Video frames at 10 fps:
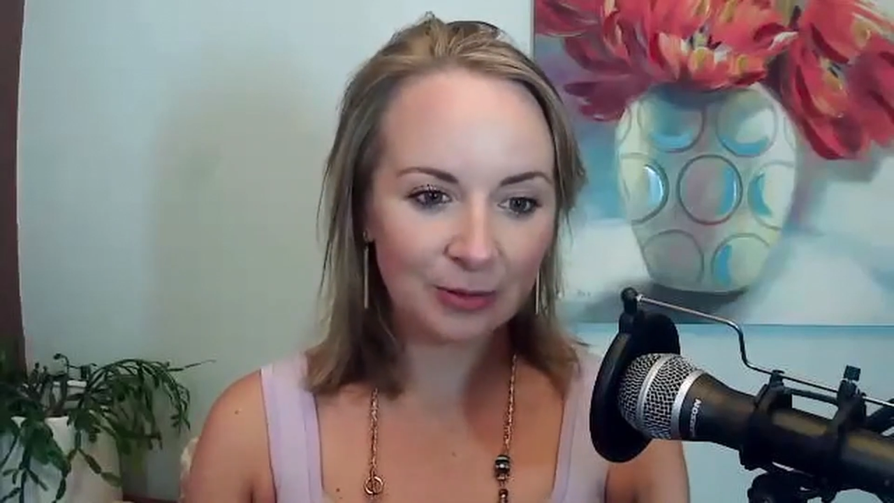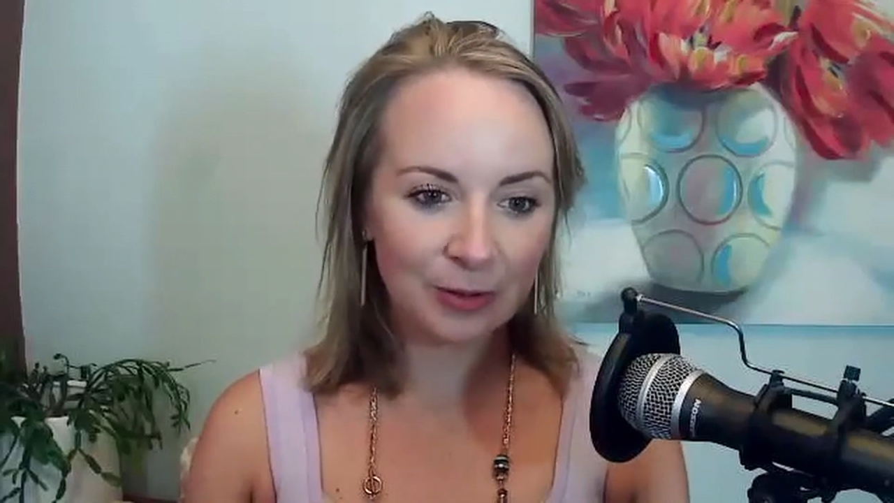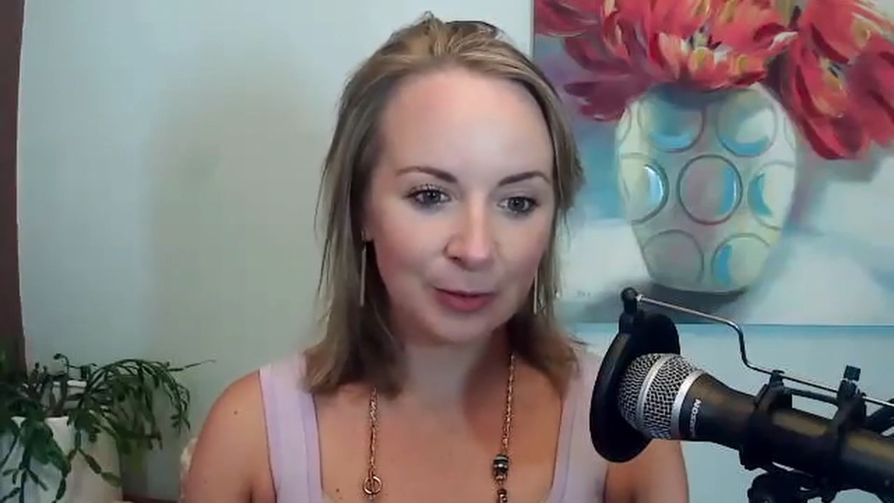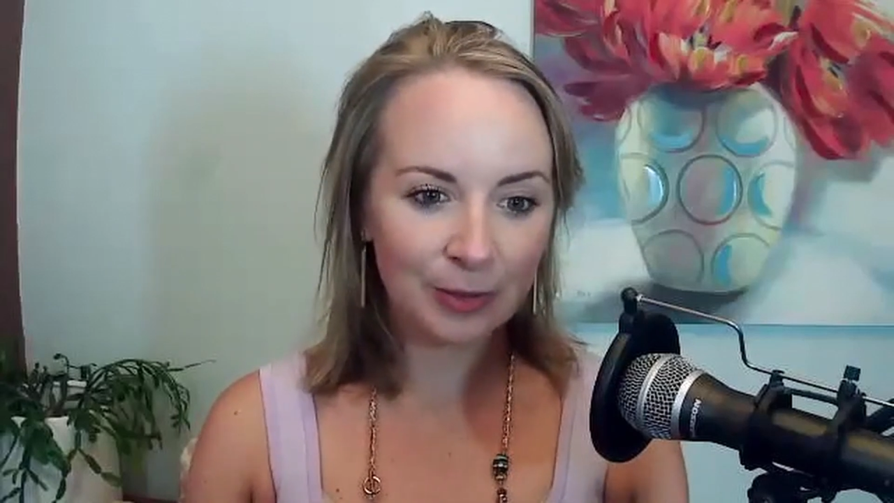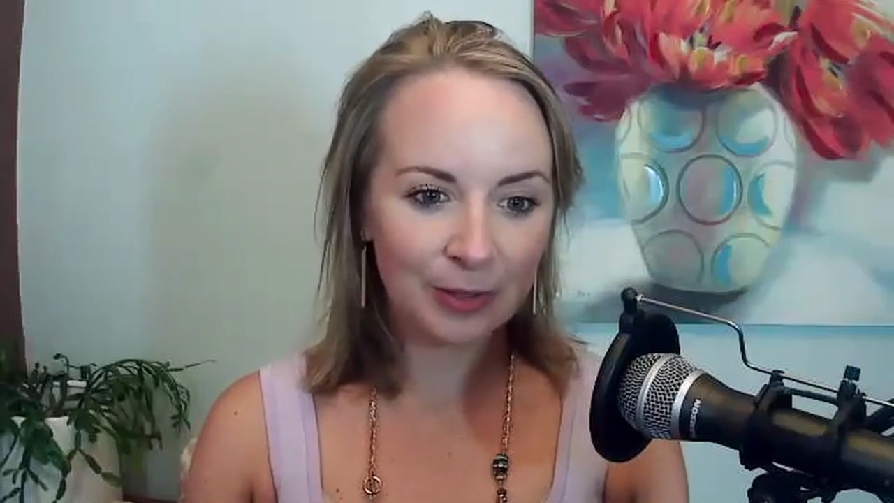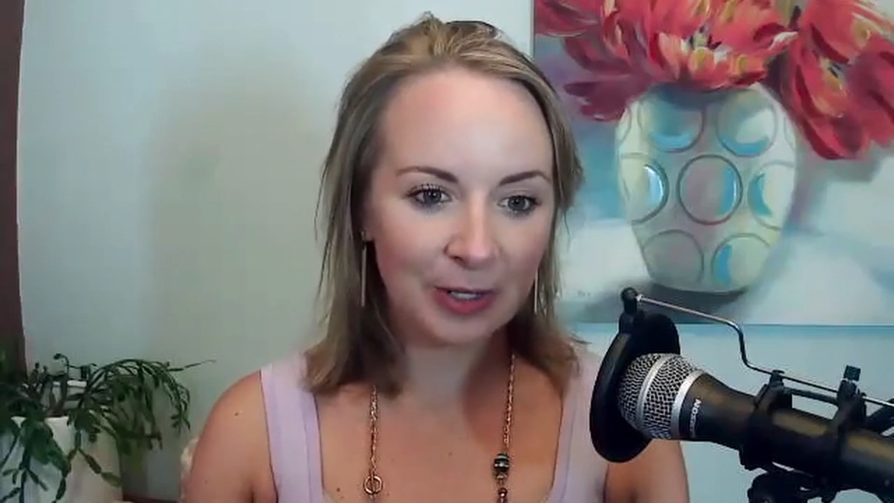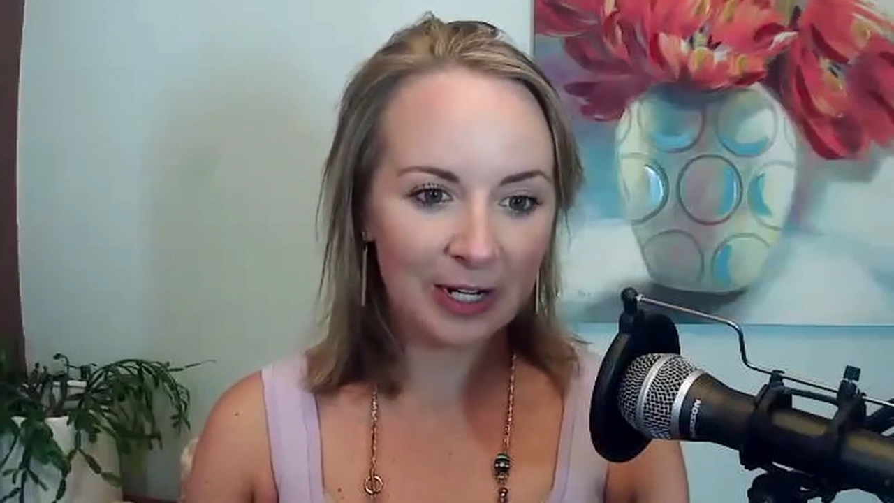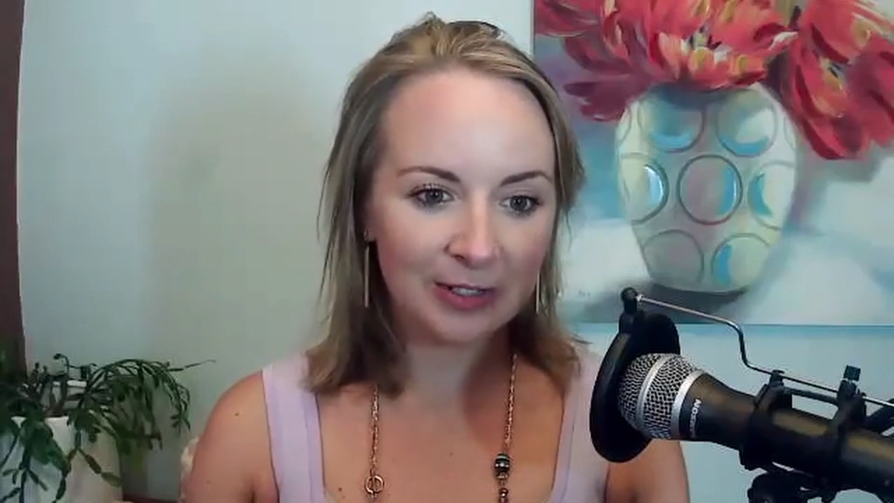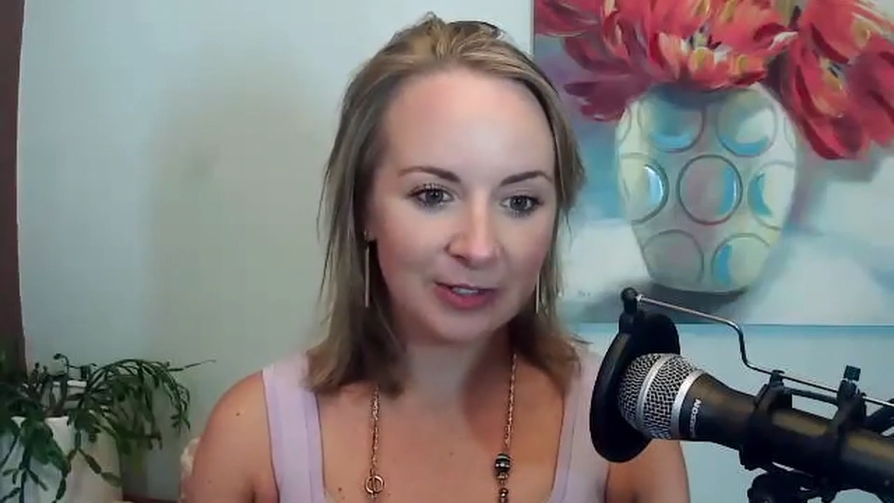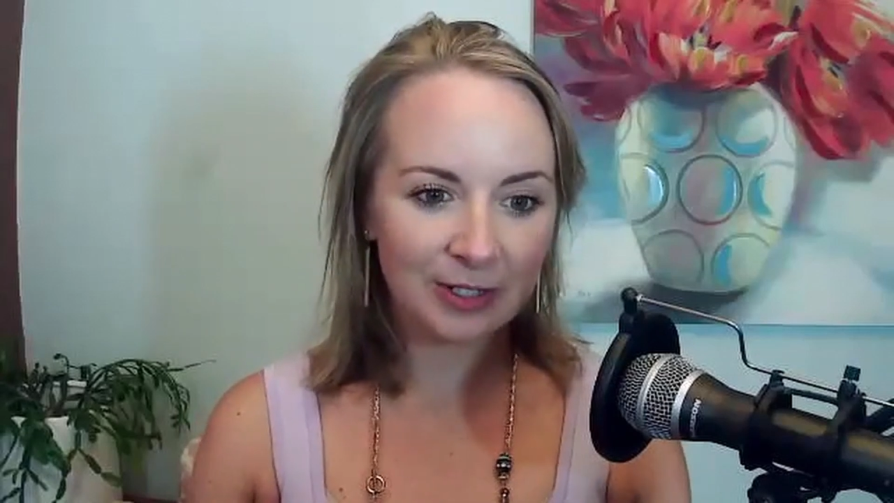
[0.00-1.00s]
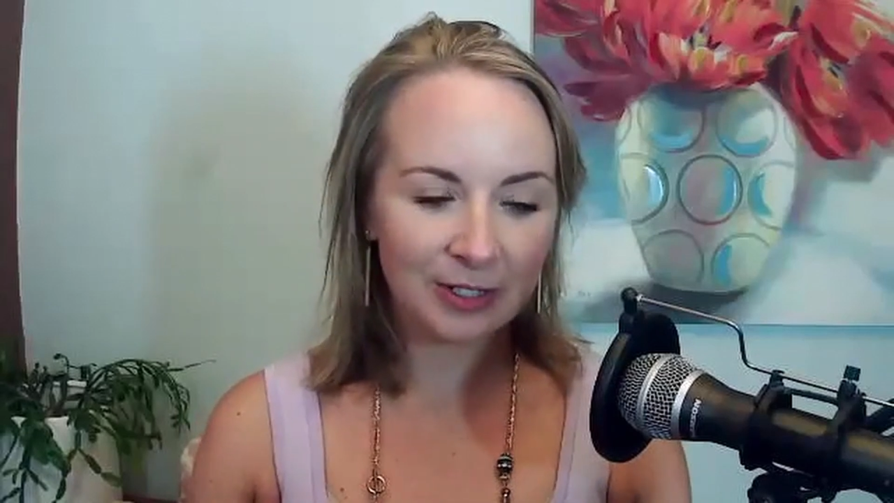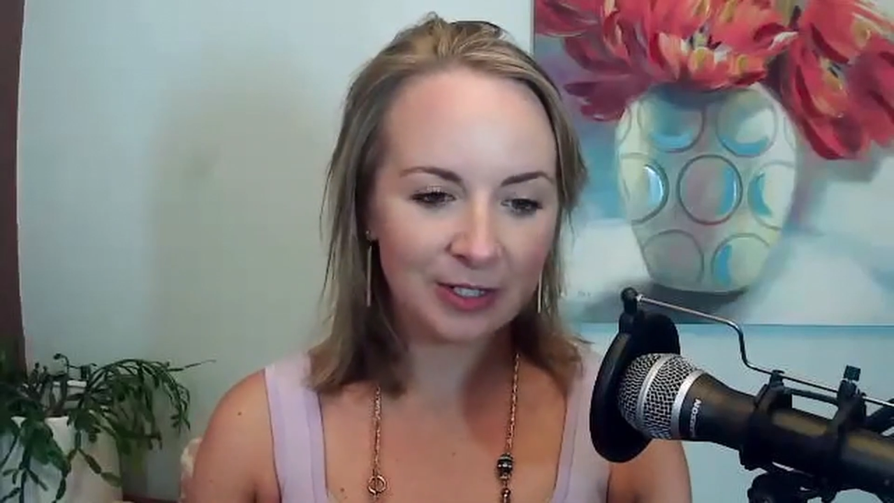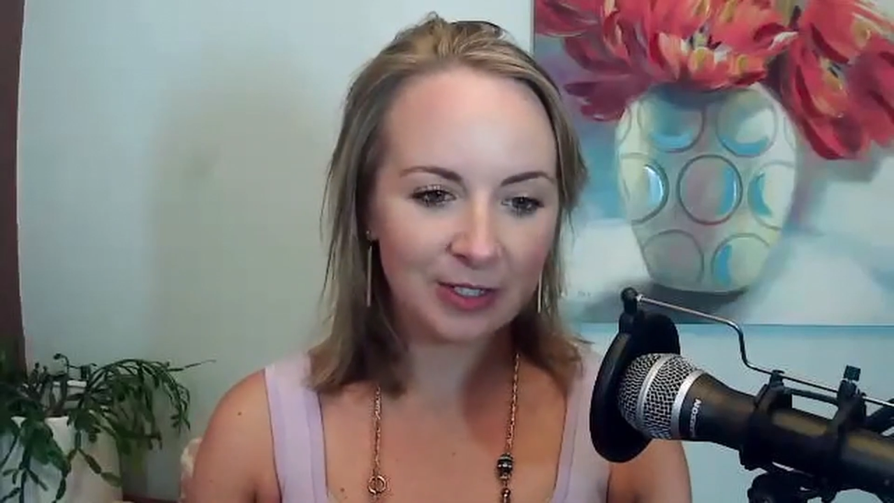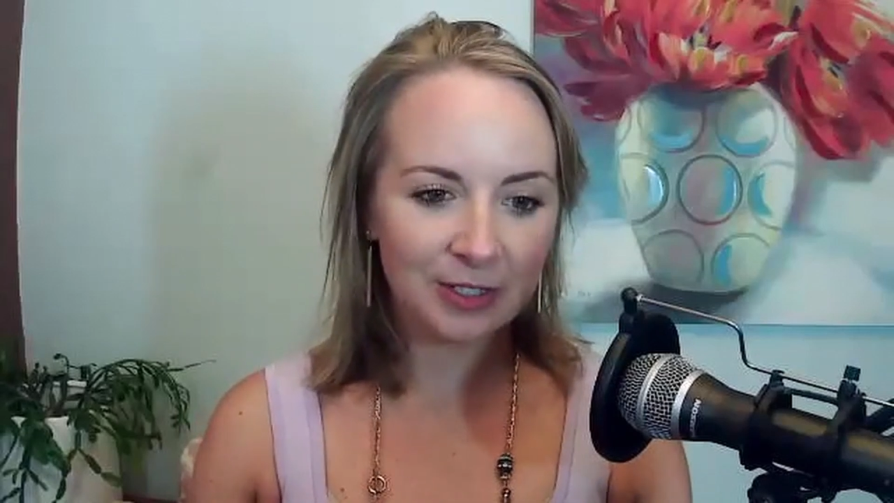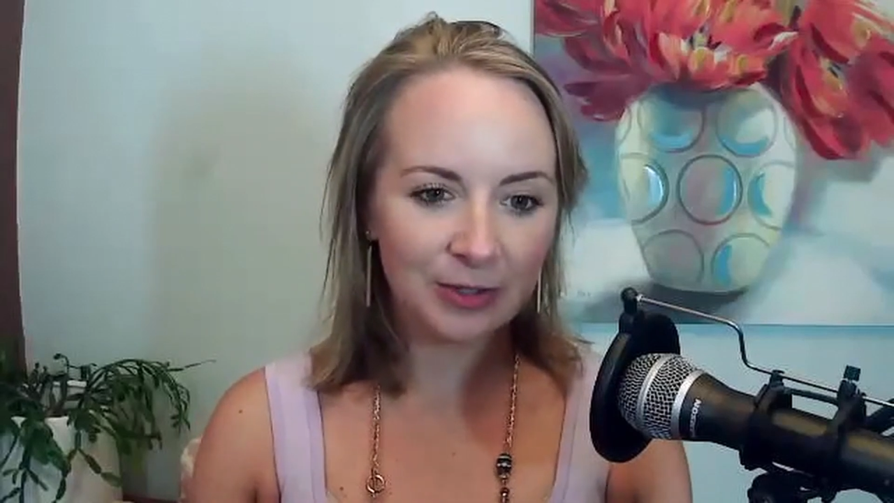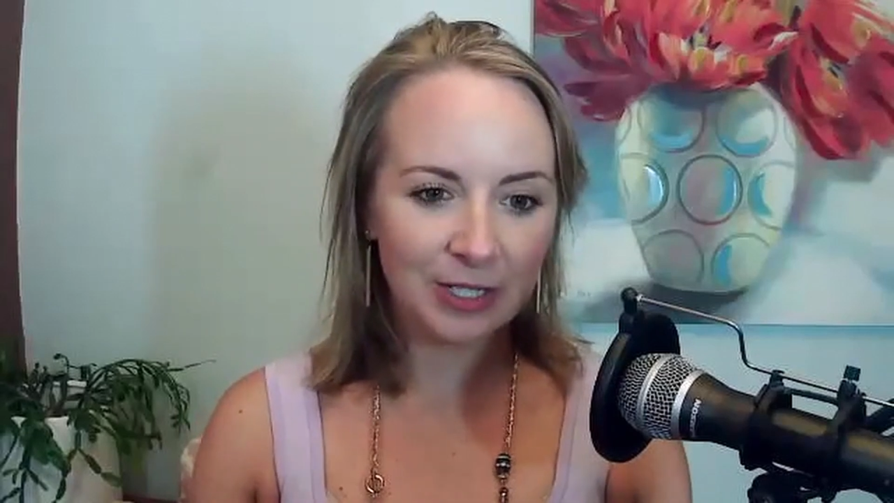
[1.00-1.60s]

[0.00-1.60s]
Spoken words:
a little bit about how you started to do